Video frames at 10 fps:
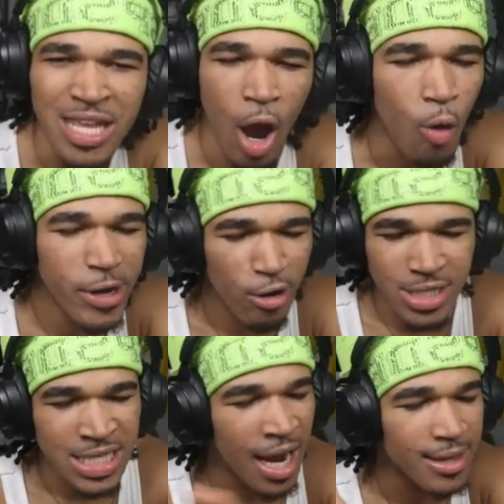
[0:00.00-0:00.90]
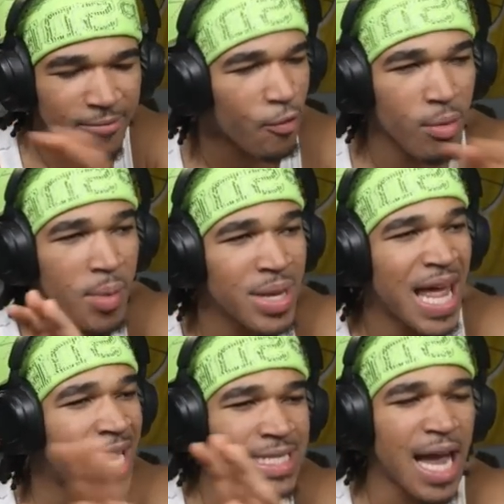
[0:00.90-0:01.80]
Yo, there's nothing for him to be
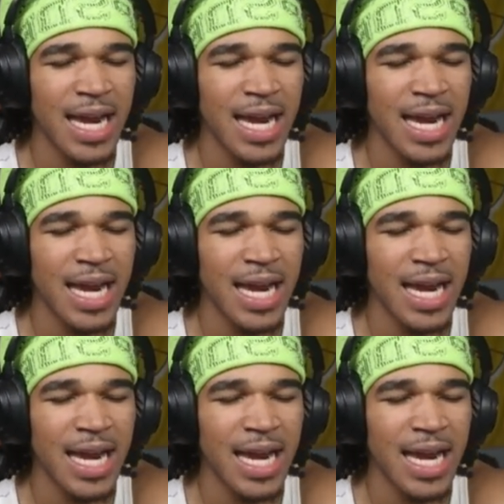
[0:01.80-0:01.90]
that excited.